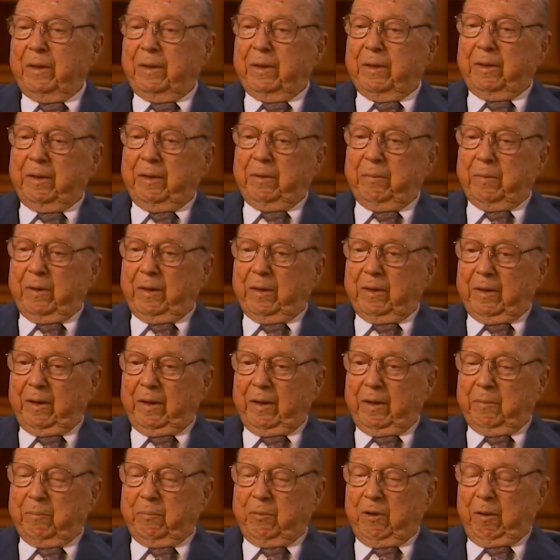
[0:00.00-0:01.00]
Anyway,
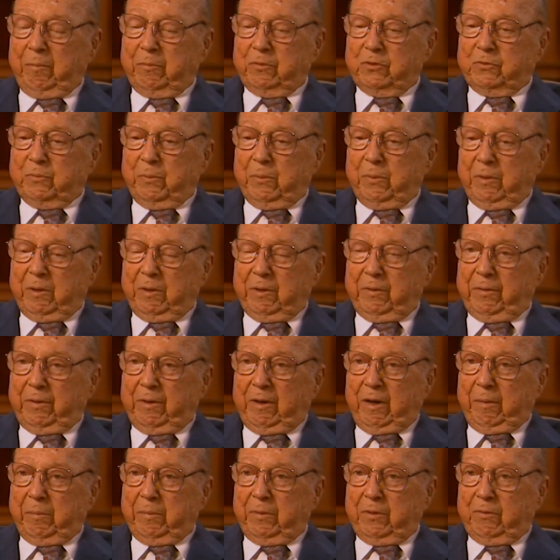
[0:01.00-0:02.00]
I had promised Zworykin that
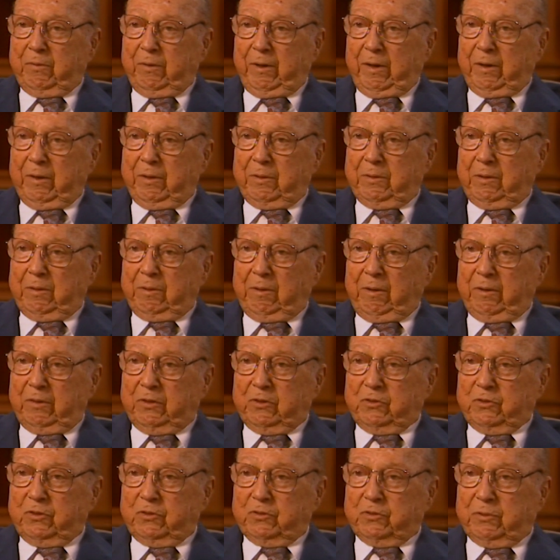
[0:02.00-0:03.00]
I would try to call her the
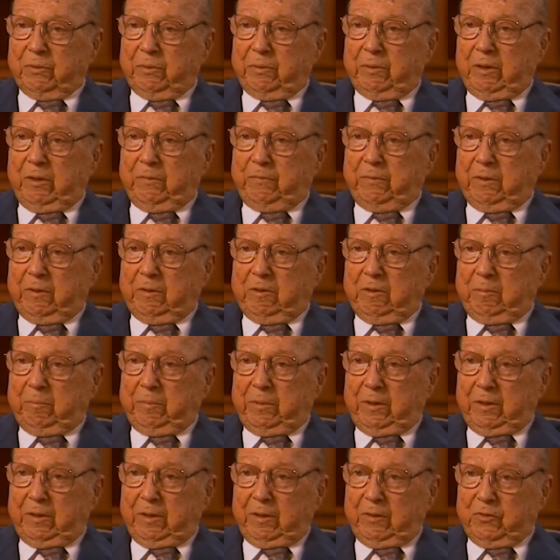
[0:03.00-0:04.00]
sister if it could
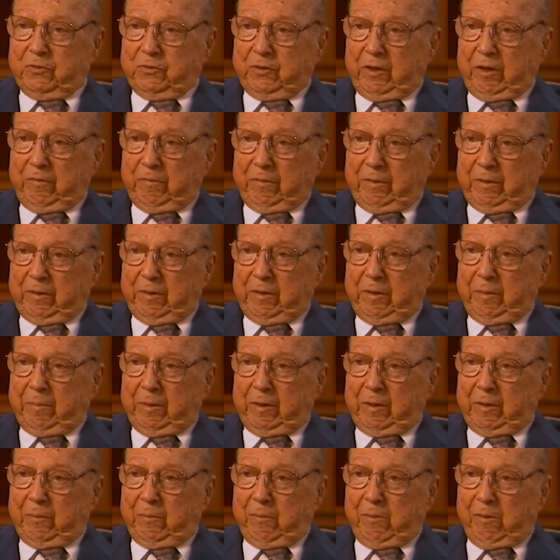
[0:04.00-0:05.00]
be done safely. He,
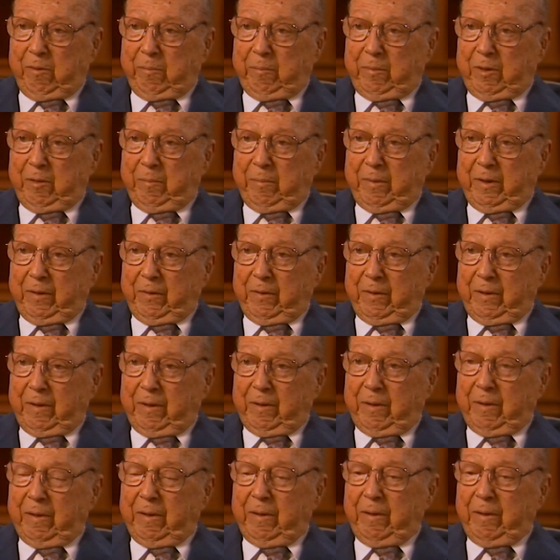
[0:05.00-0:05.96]
he warned me about that.